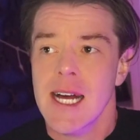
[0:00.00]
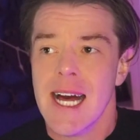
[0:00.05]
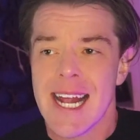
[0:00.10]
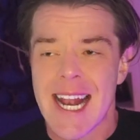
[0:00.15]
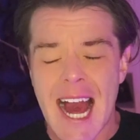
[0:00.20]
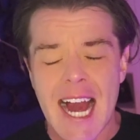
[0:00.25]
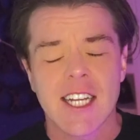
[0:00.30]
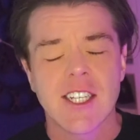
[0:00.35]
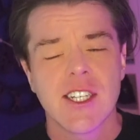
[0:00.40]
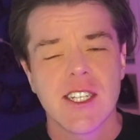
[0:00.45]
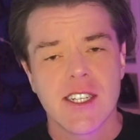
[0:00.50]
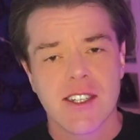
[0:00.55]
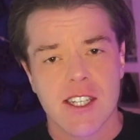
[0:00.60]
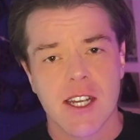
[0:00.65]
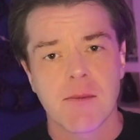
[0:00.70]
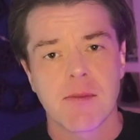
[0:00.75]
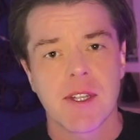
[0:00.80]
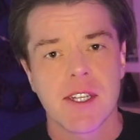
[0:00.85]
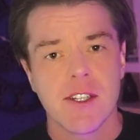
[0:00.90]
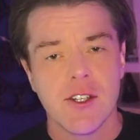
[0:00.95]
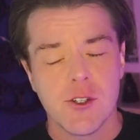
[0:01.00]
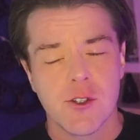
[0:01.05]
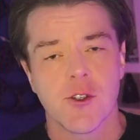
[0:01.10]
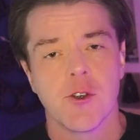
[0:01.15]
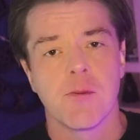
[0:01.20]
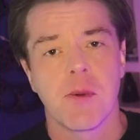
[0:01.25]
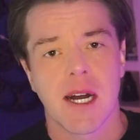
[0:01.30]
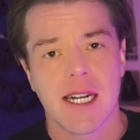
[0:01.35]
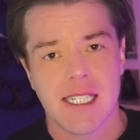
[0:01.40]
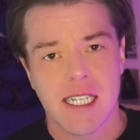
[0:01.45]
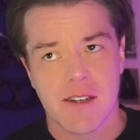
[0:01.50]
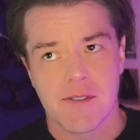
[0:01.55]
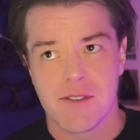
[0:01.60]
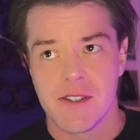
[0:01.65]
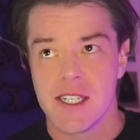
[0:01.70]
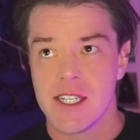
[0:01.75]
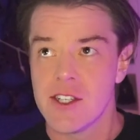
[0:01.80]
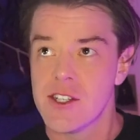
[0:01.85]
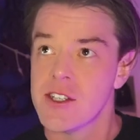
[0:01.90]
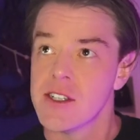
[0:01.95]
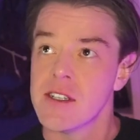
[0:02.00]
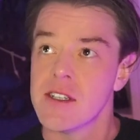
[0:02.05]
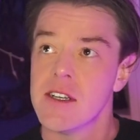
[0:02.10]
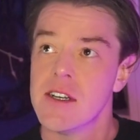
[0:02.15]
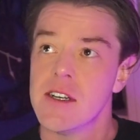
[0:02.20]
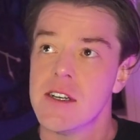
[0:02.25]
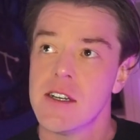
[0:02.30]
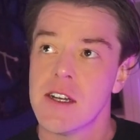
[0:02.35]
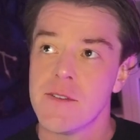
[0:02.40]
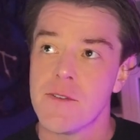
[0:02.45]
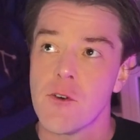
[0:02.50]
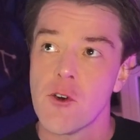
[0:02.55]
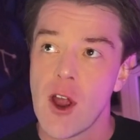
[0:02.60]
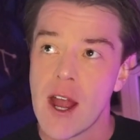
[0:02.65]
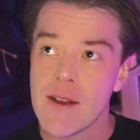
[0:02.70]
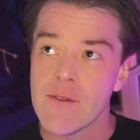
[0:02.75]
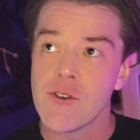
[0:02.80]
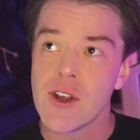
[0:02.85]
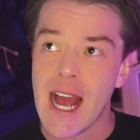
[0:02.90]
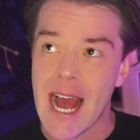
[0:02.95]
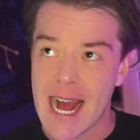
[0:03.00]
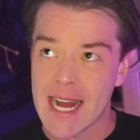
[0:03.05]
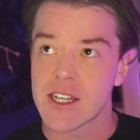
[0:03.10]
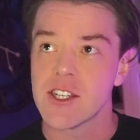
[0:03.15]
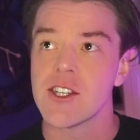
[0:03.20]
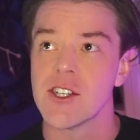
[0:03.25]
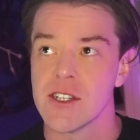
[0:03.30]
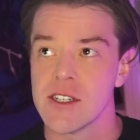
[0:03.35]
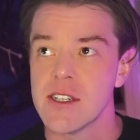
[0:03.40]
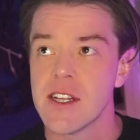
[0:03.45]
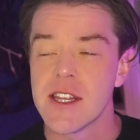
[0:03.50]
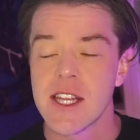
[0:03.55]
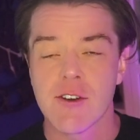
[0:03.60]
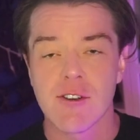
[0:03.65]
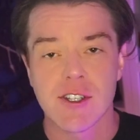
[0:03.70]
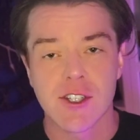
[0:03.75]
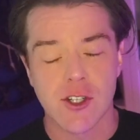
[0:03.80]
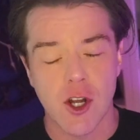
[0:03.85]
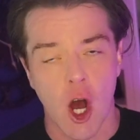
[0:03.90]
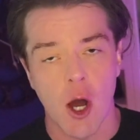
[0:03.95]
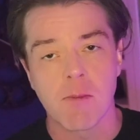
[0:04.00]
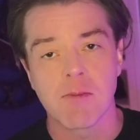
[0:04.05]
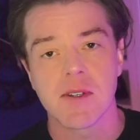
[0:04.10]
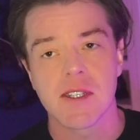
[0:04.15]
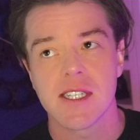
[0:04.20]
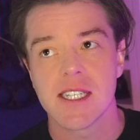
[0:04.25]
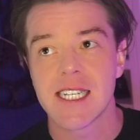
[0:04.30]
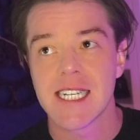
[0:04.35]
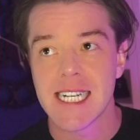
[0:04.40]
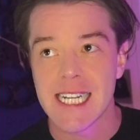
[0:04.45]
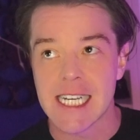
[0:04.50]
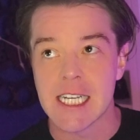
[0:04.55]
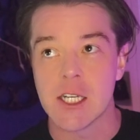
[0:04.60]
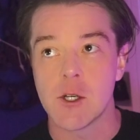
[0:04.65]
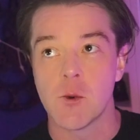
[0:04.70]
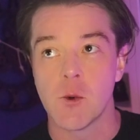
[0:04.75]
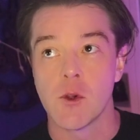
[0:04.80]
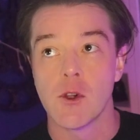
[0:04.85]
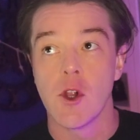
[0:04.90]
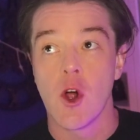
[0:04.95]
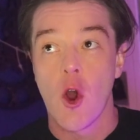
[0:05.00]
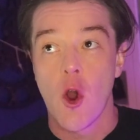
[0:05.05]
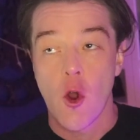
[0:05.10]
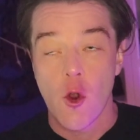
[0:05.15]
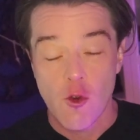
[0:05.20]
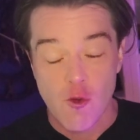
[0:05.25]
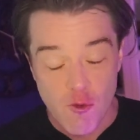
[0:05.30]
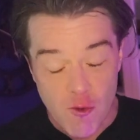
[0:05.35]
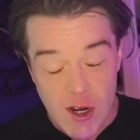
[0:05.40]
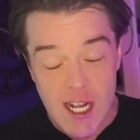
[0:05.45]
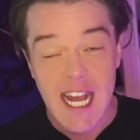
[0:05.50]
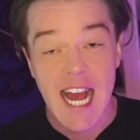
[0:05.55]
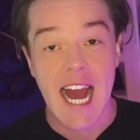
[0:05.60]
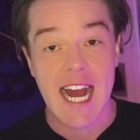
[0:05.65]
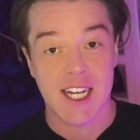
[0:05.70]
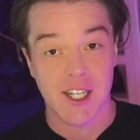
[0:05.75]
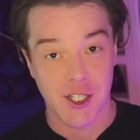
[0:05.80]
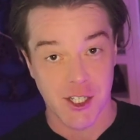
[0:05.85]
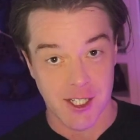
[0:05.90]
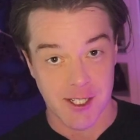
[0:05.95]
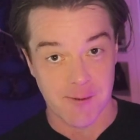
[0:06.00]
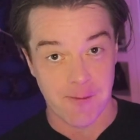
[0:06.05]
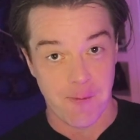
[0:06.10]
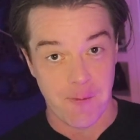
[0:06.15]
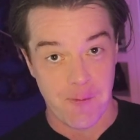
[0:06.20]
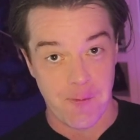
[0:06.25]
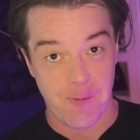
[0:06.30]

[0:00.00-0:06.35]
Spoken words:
An action is something you do by definition. And for every action, there is an opposite and equal reaction.